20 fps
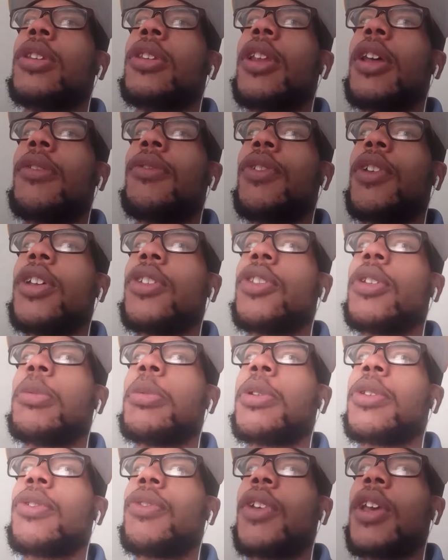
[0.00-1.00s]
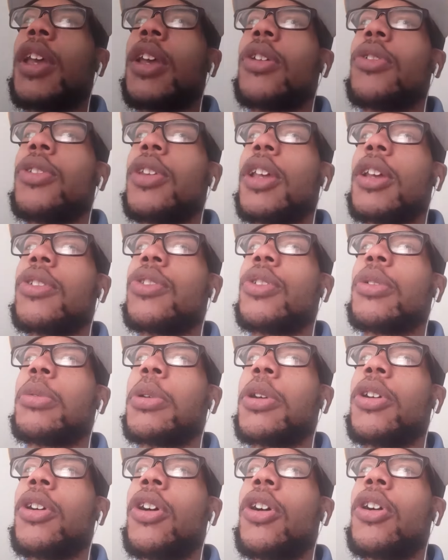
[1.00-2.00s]
That victim was found next to
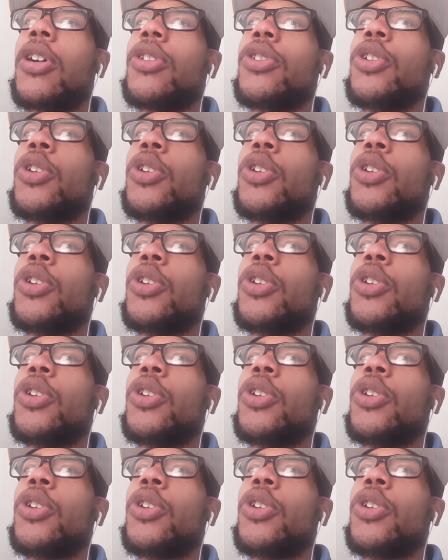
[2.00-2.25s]
a car.